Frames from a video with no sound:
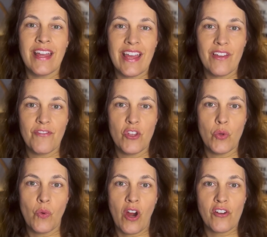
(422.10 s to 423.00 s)
if
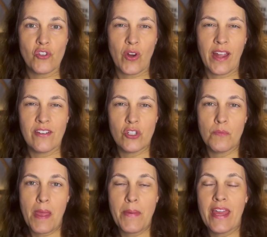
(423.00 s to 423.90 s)
you are trying to
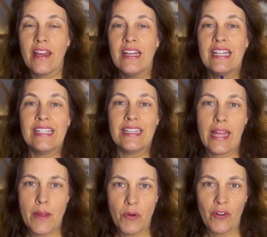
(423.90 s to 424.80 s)
maybe
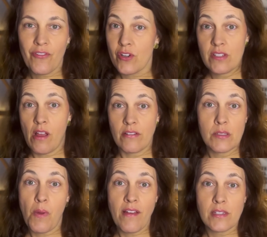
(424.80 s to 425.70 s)
labor for as long as
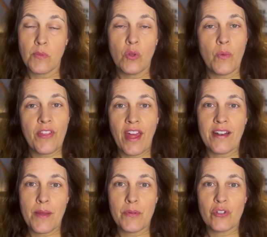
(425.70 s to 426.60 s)
possible without
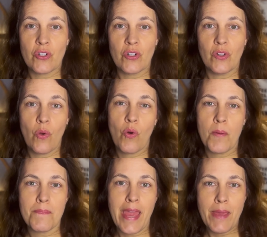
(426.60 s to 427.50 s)
an epidural, or
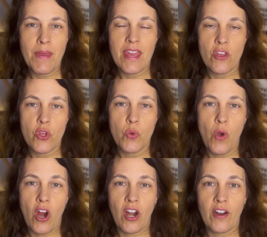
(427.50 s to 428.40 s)
maybe you
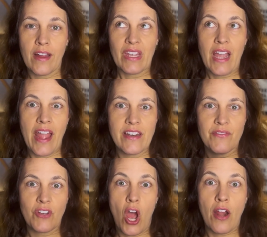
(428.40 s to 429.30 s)
are kind
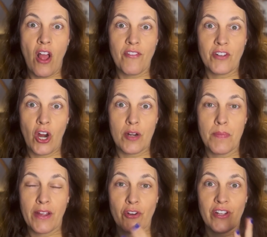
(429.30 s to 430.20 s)
of caught off guard
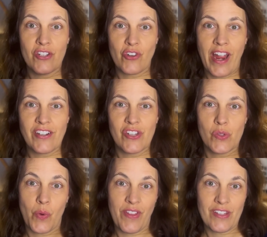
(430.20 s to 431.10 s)
by your
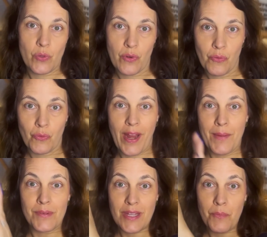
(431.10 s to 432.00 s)
contractions where they sort of
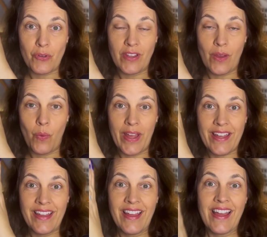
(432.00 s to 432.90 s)
ramped up really
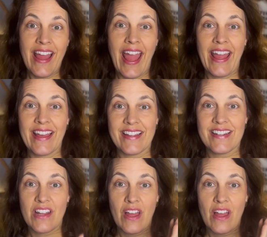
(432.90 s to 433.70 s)
quick and